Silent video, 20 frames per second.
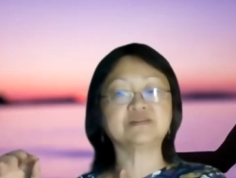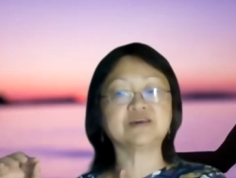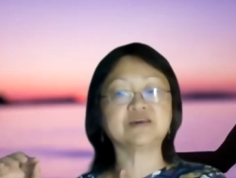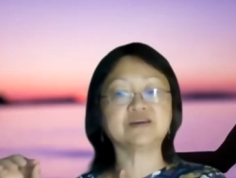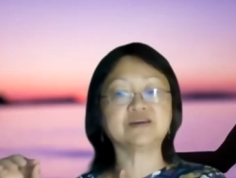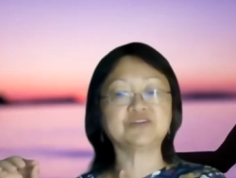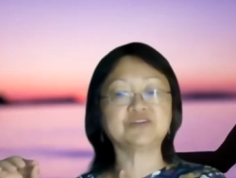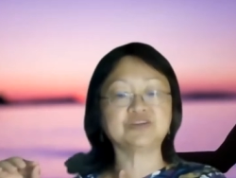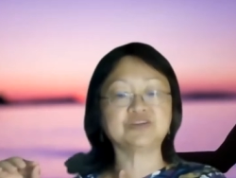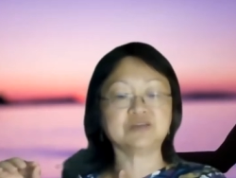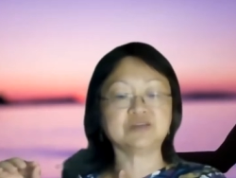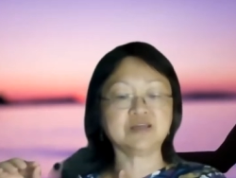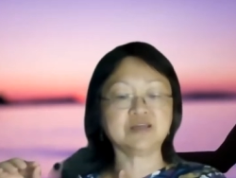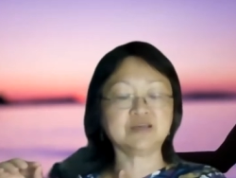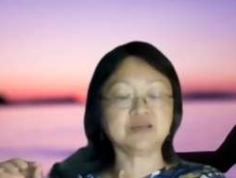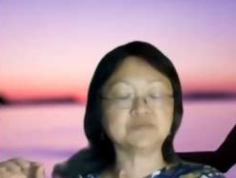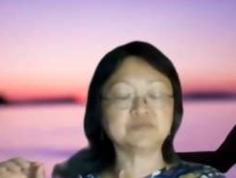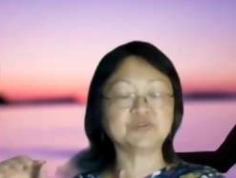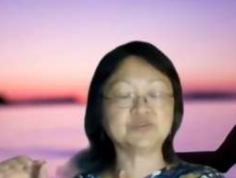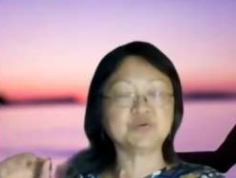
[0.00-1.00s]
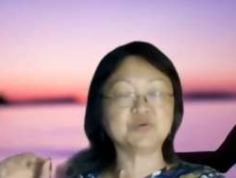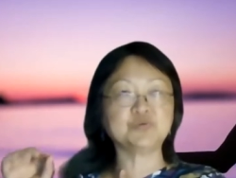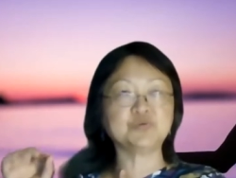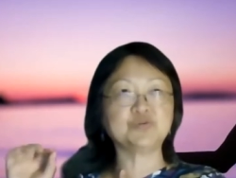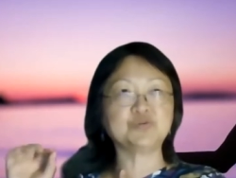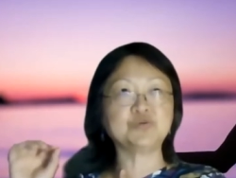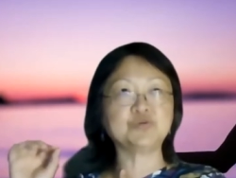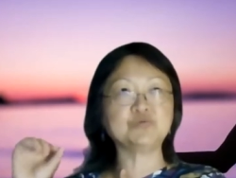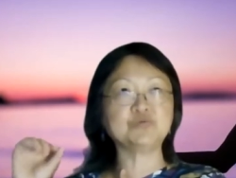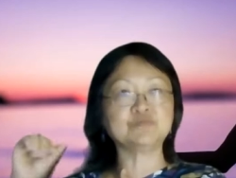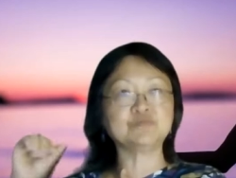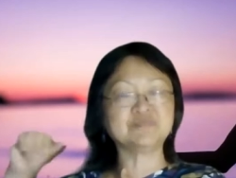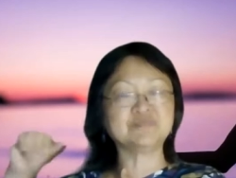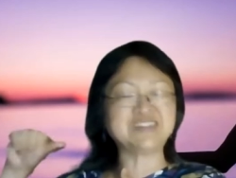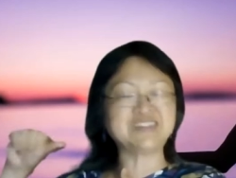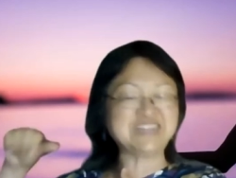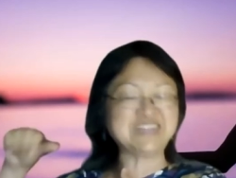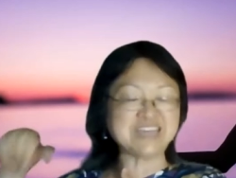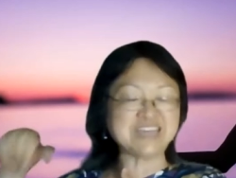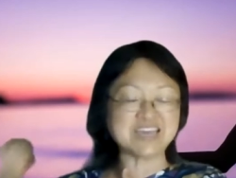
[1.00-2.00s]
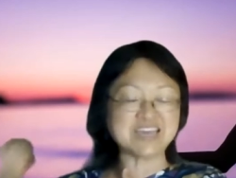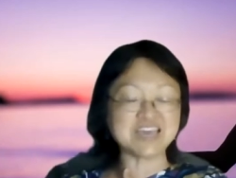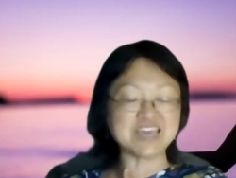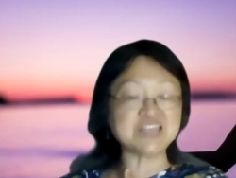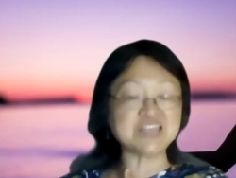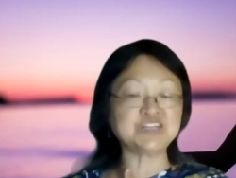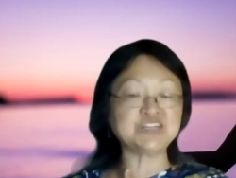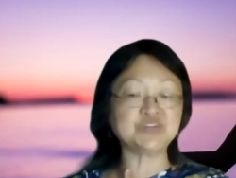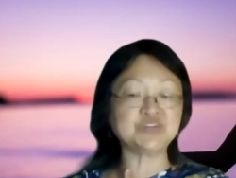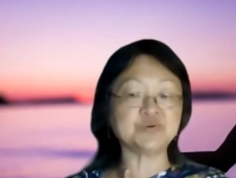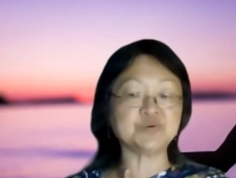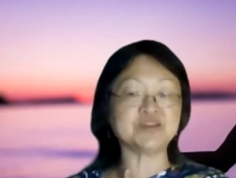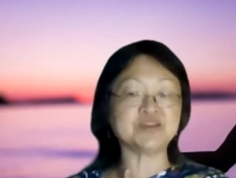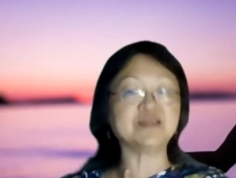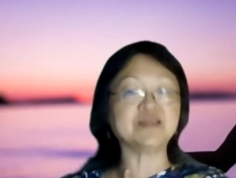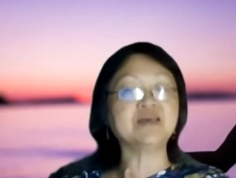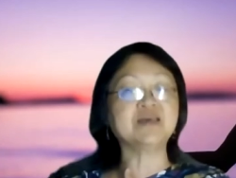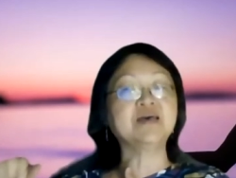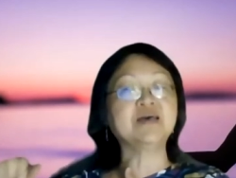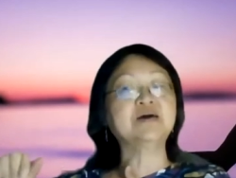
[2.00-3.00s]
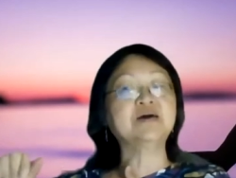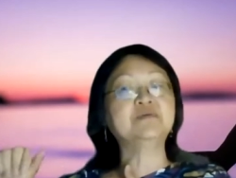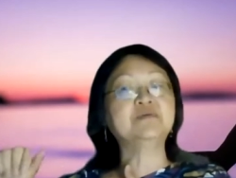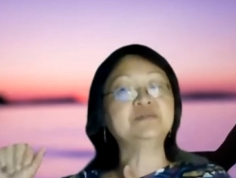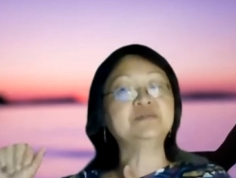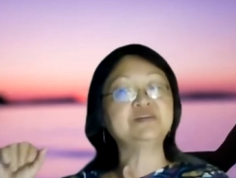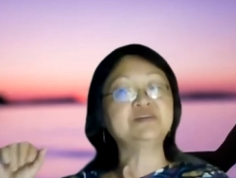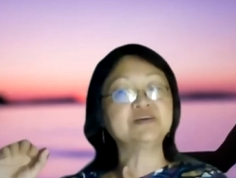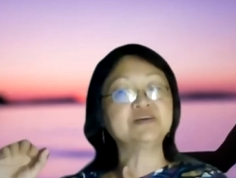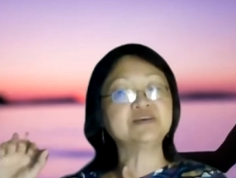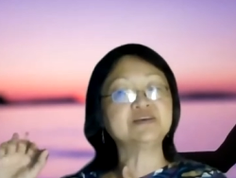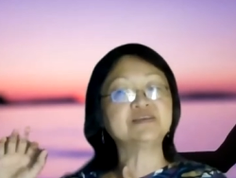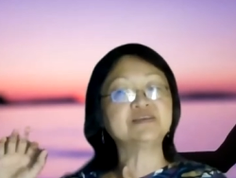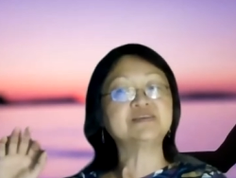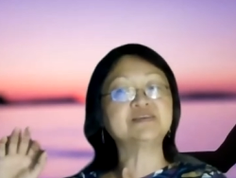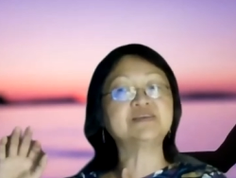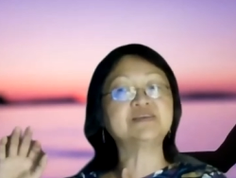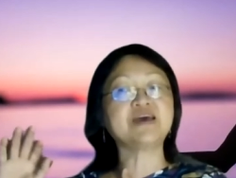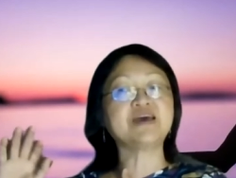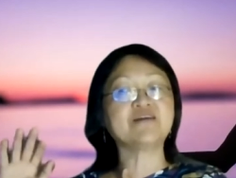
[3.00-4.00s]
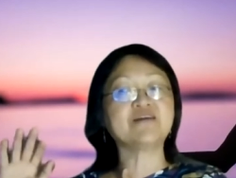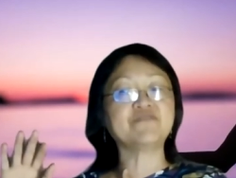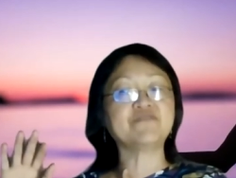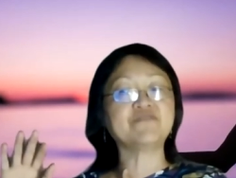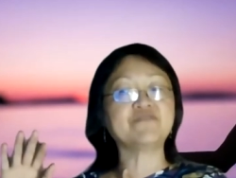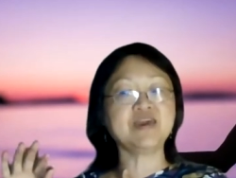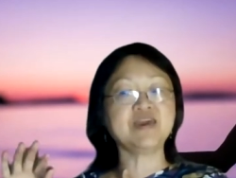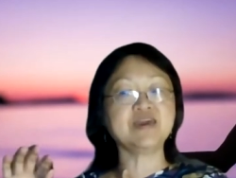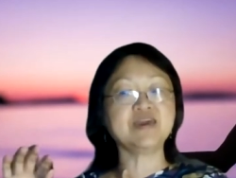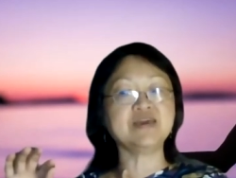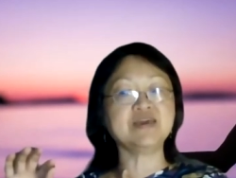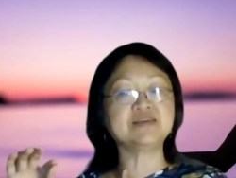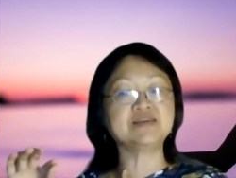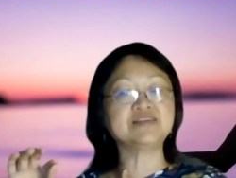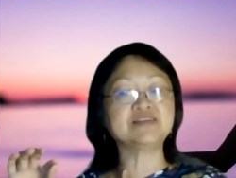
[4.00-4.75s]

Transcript: touch it. So don't dig into it, but just have a